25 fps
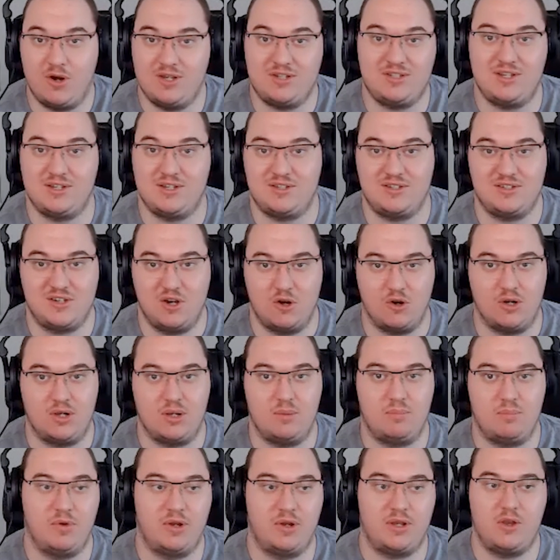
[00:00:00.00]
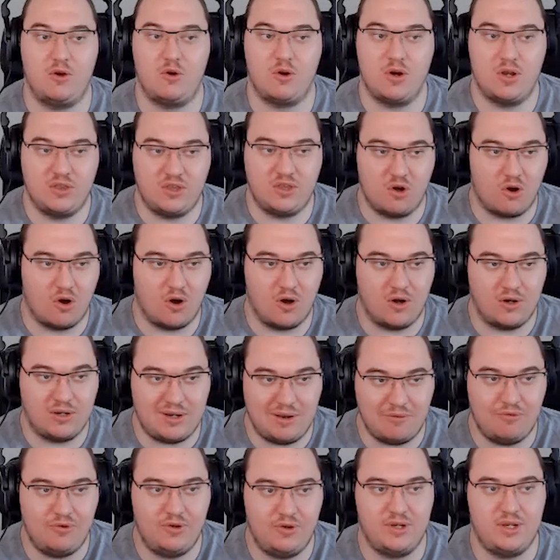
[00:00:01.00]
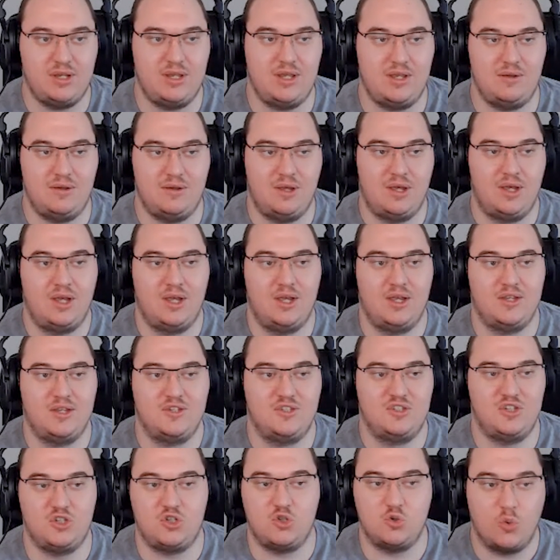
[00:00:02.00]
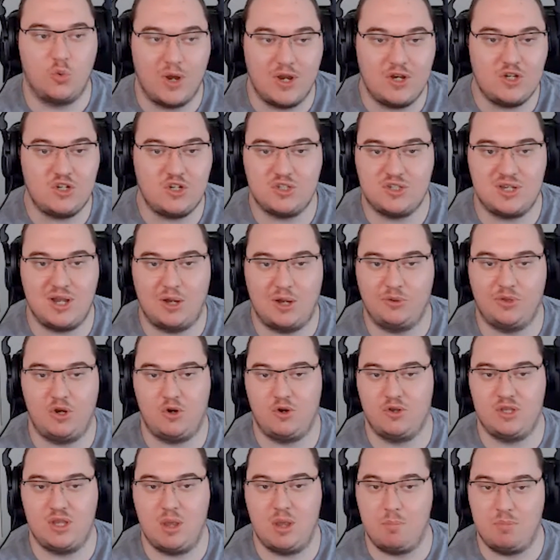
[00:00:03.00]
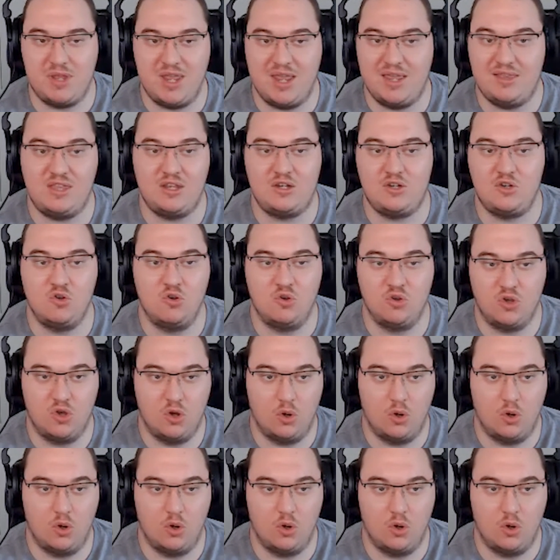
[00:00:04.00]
is necessarily, but there are definitely situations out there in the NBA that you can